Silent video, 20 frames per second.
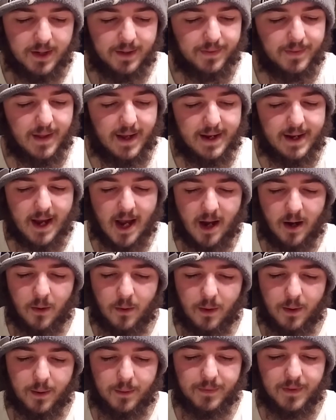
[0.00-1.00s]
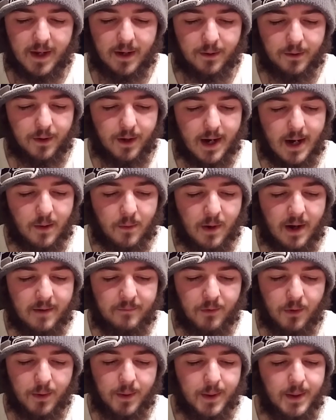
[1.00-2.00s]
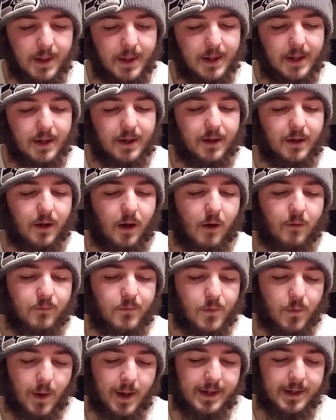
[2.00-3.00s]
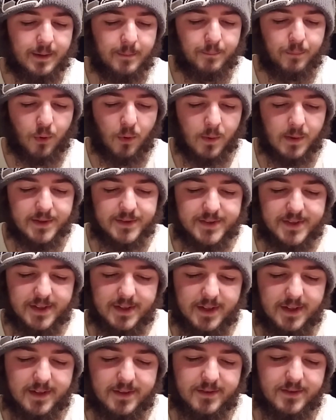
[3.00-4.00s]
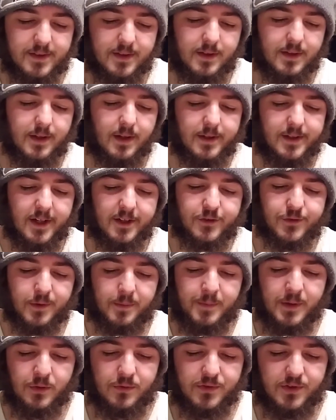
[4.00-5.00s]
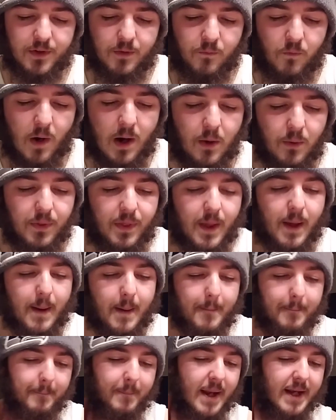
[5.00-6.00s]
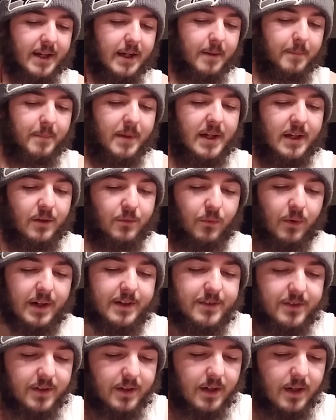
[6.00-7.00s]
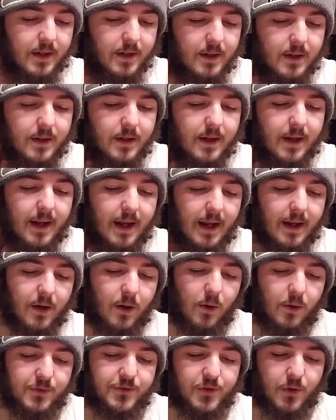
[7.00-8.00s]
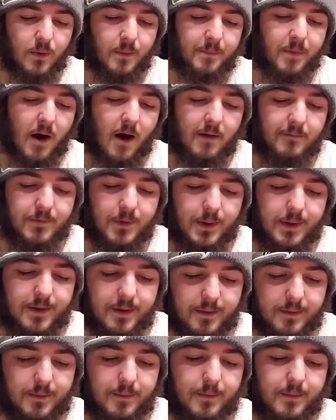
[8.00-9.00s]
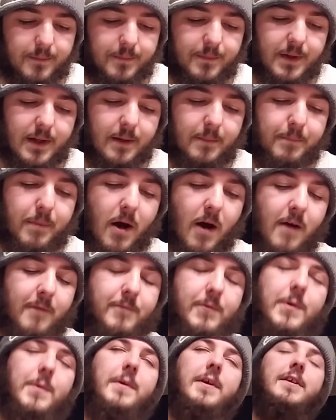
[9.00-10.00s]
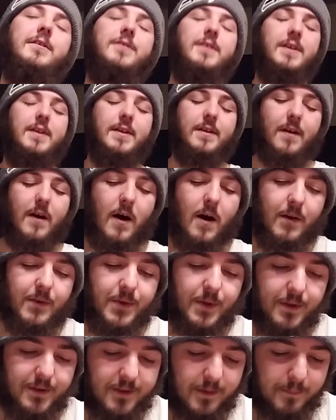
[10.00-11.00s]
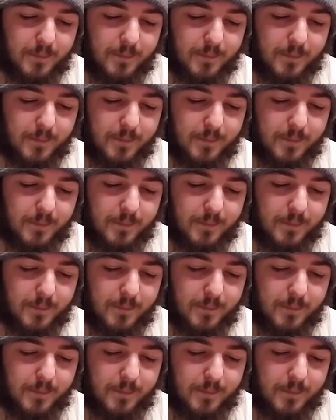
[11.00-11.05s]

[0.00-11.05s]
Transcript: They are, however, of great importance in the distribution of wealth, making many rich and also impoverishing others.